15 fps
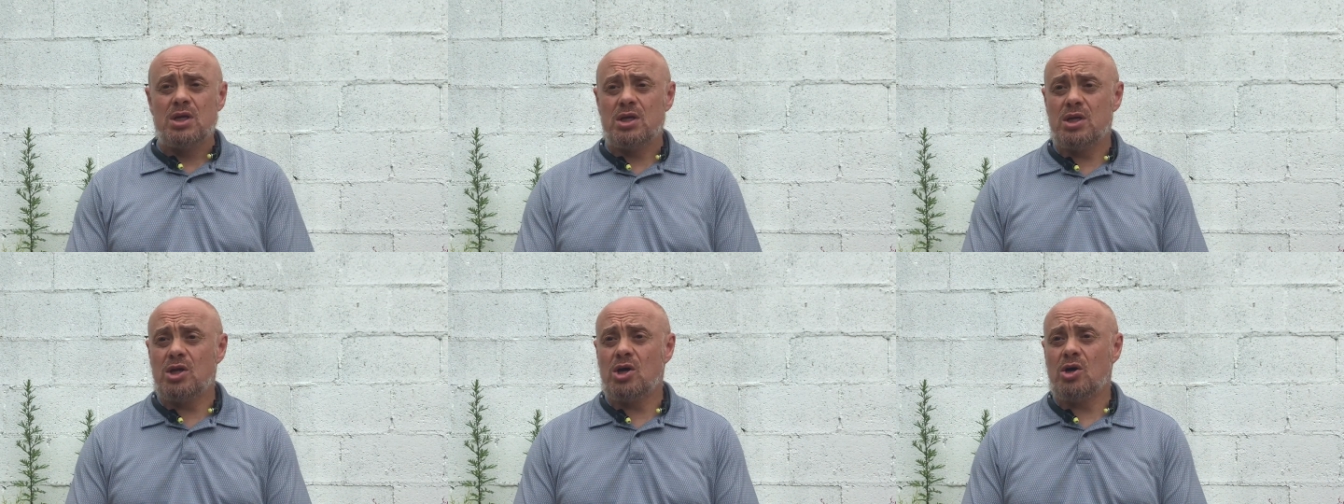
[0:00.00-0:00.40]

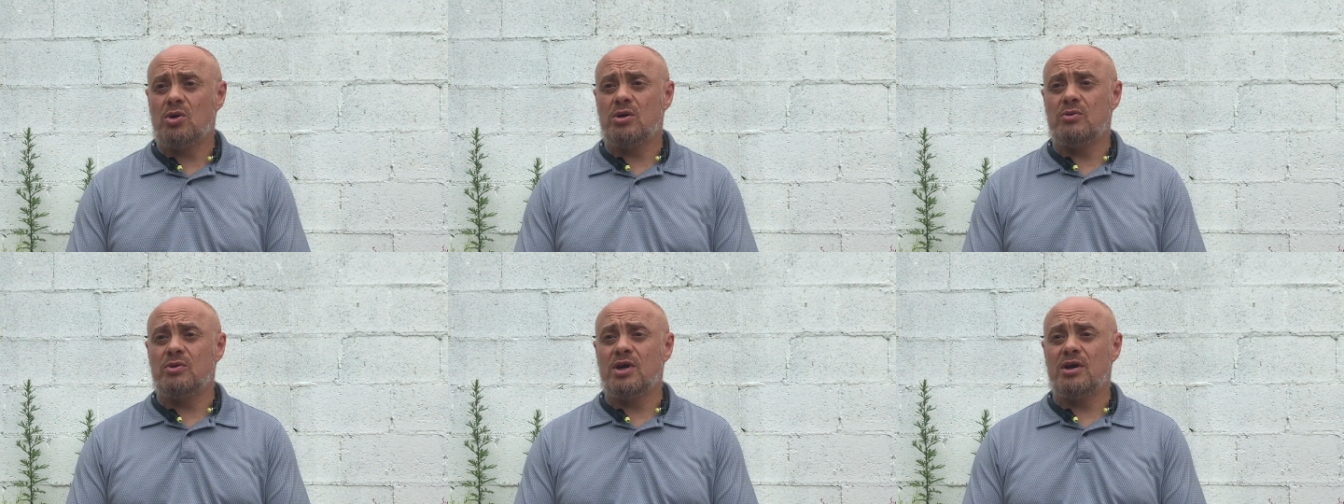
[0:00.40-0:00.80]

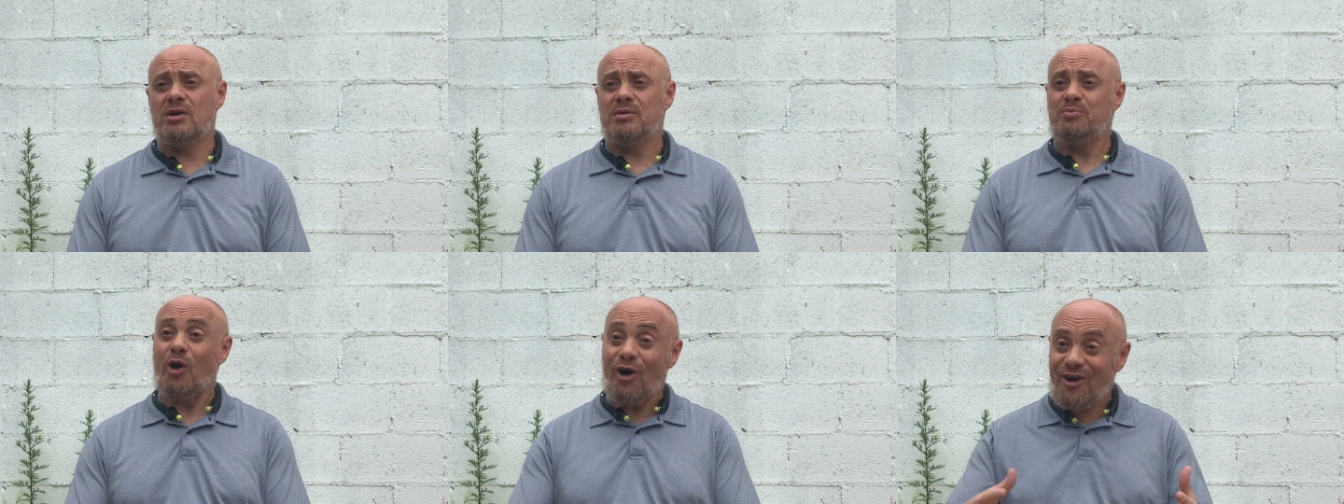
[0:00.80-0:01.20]
And we had
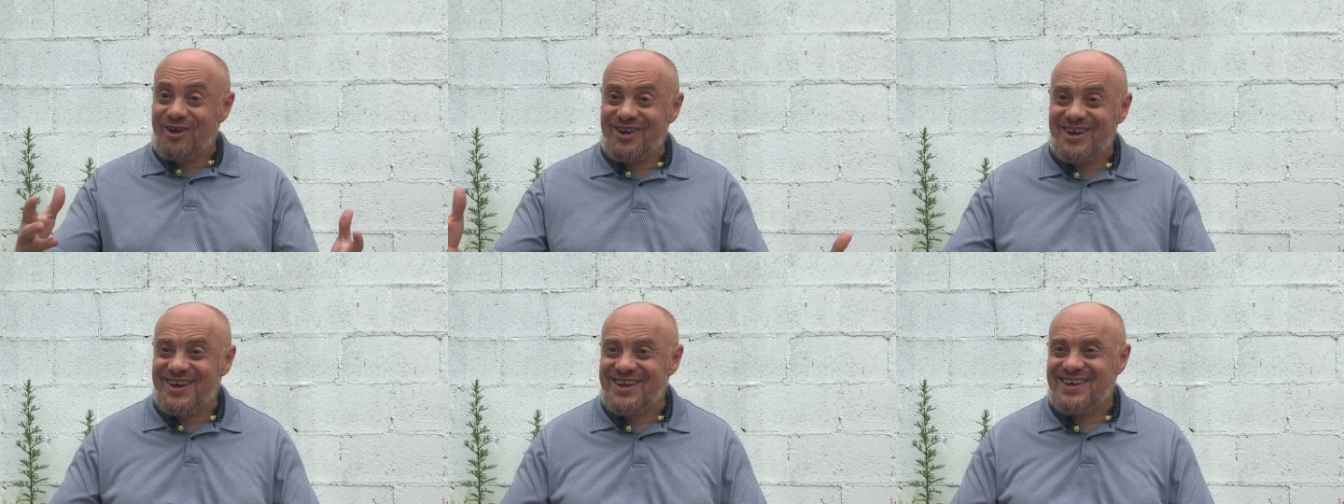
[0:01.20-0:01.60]
a
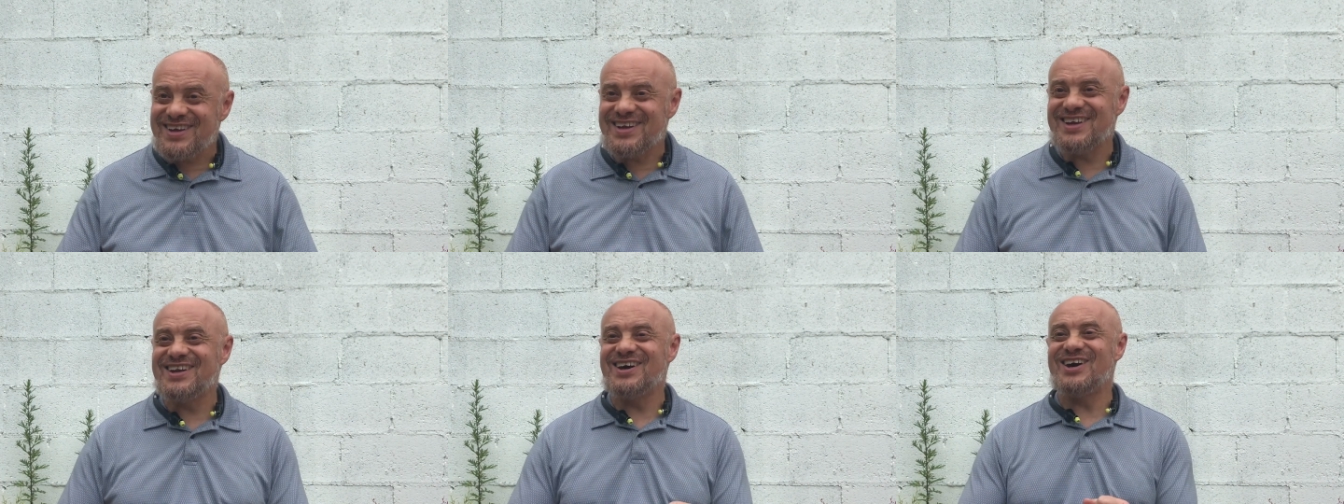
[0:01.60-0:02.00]
party,
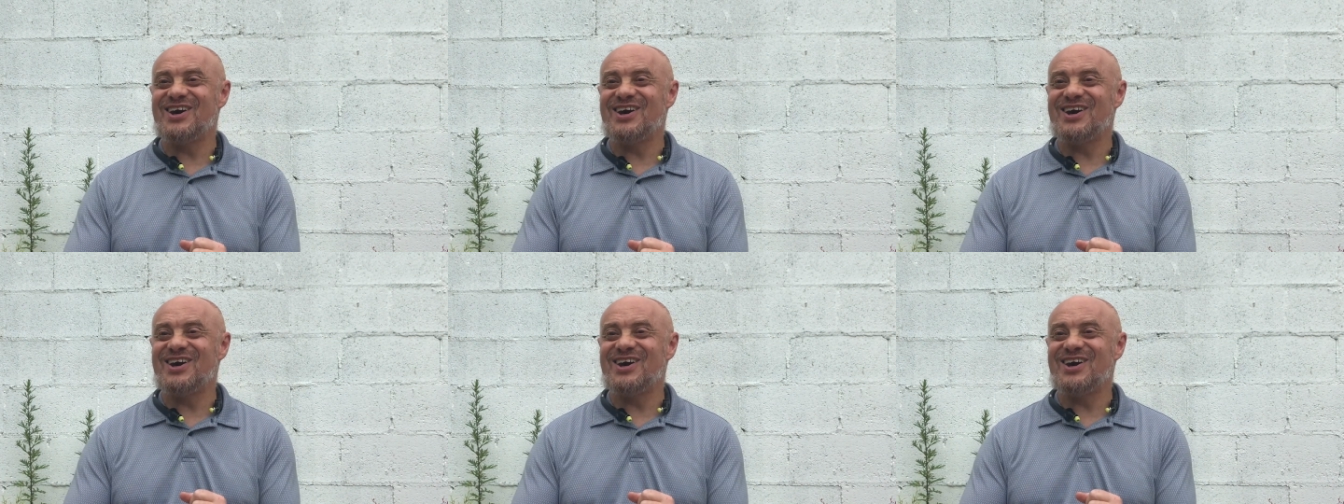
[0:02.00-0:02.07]
and